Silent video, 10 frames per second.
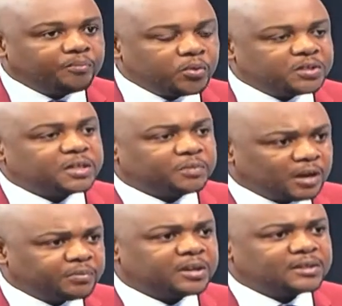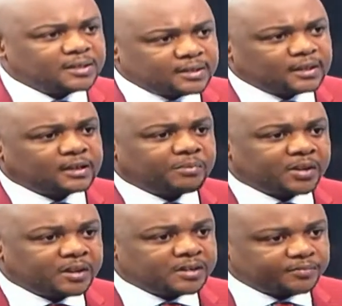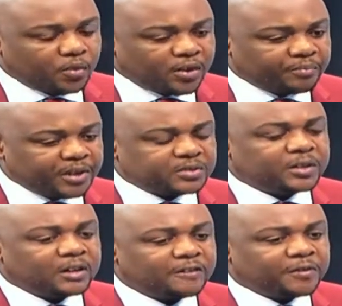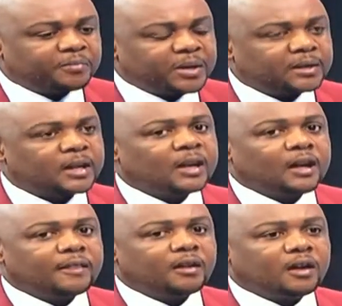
more blue chip companies, listed companies on a personal level, but